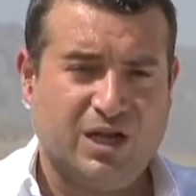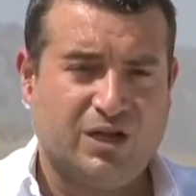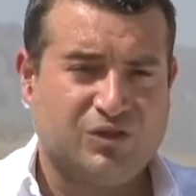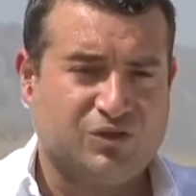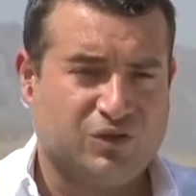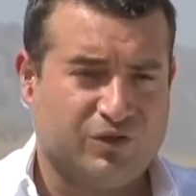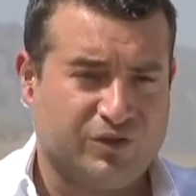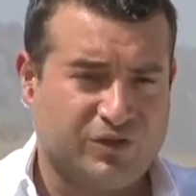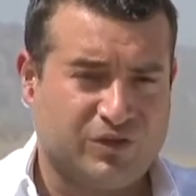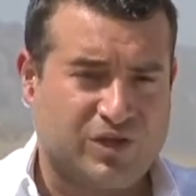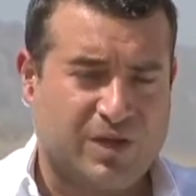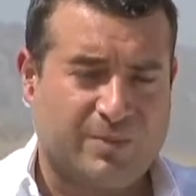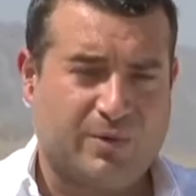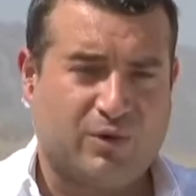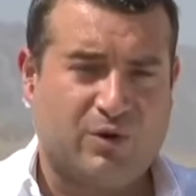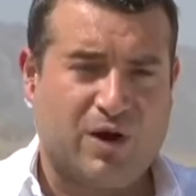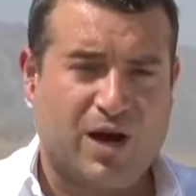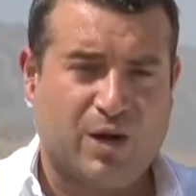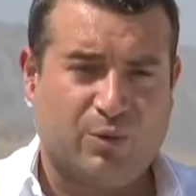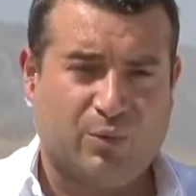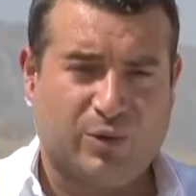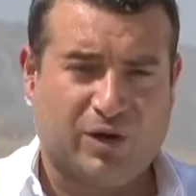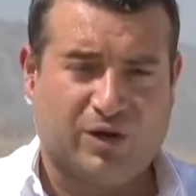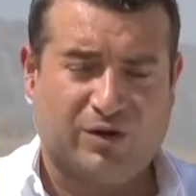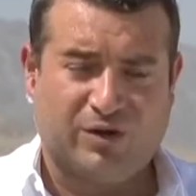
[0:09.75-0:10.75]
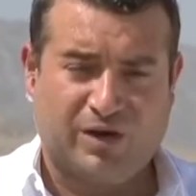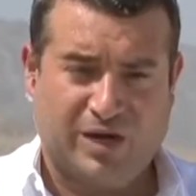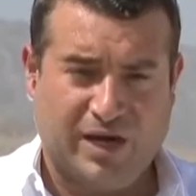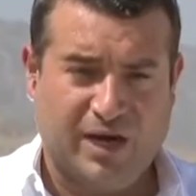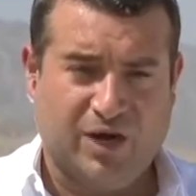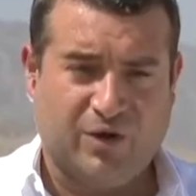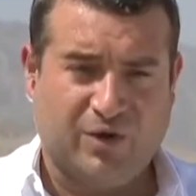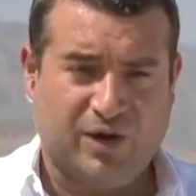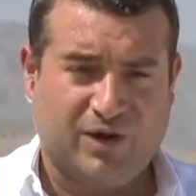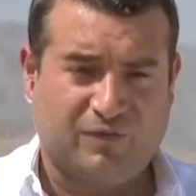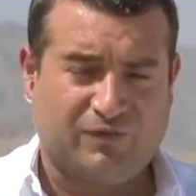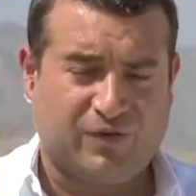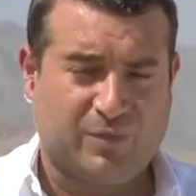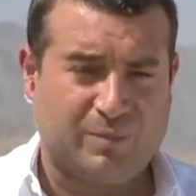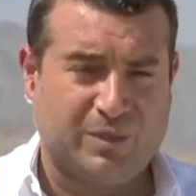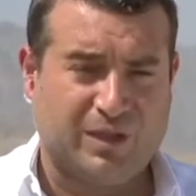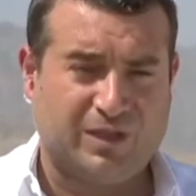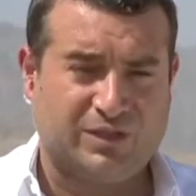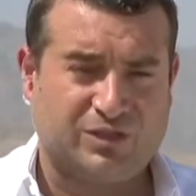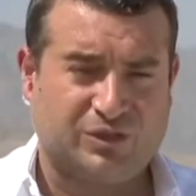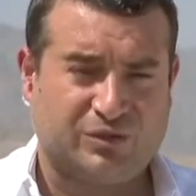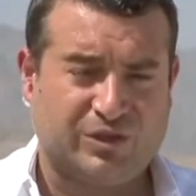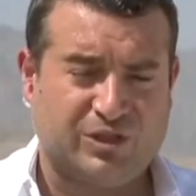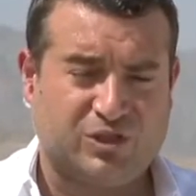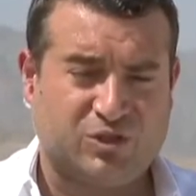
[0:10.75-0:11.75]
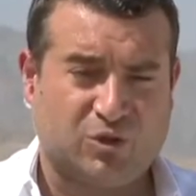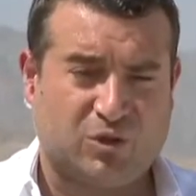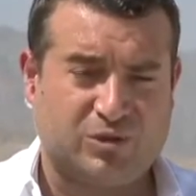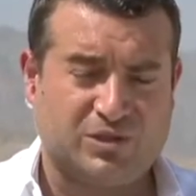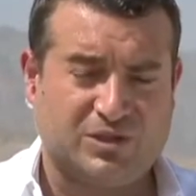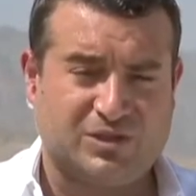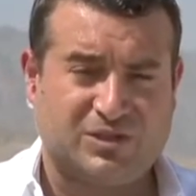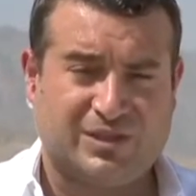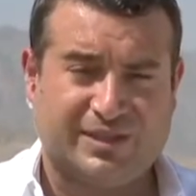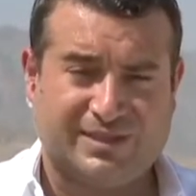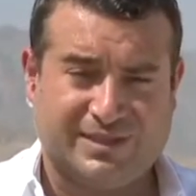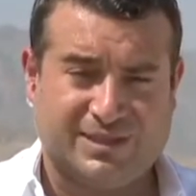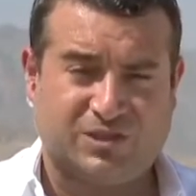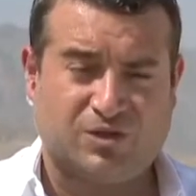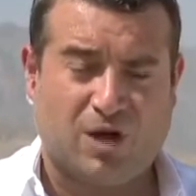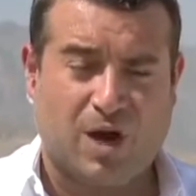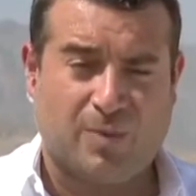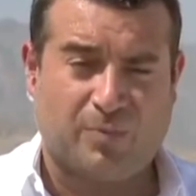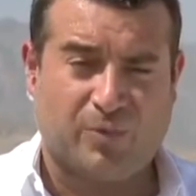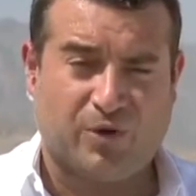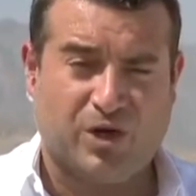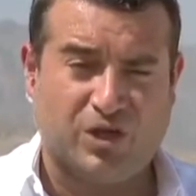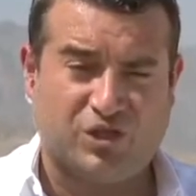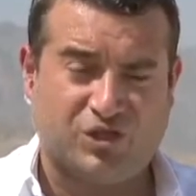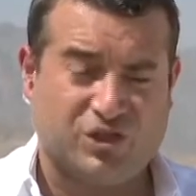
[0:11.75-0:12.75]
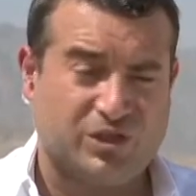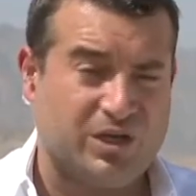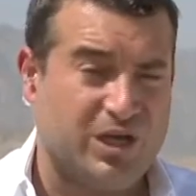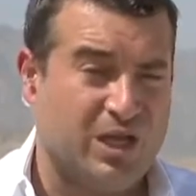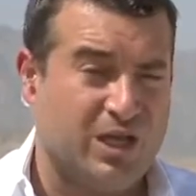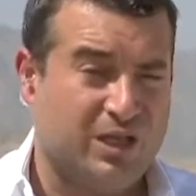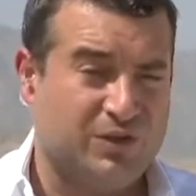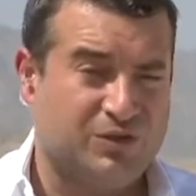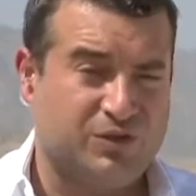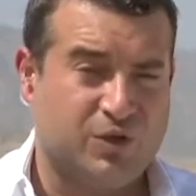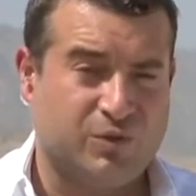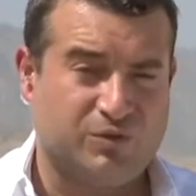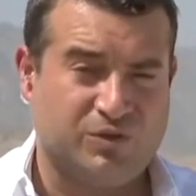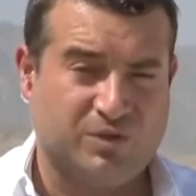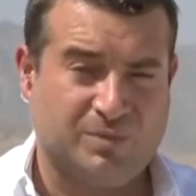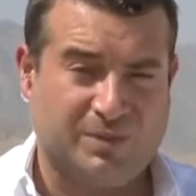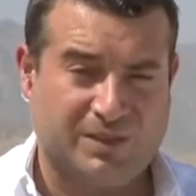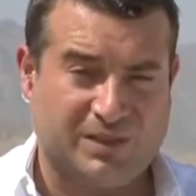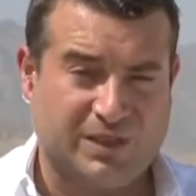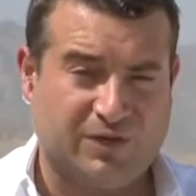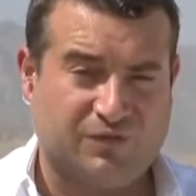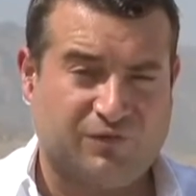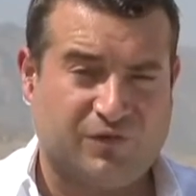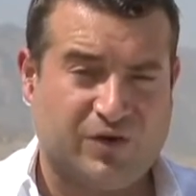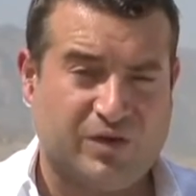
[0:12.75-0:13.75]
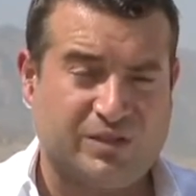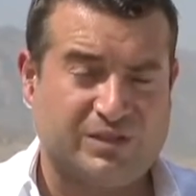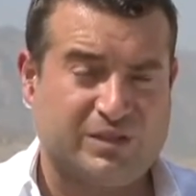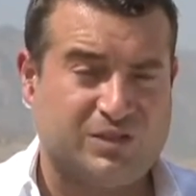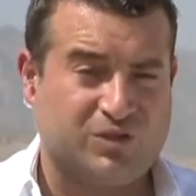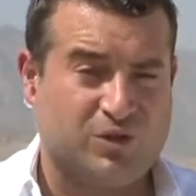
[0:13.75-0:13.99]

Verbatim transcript: So this time around, we're hearing from military sources that this operation is going to be different,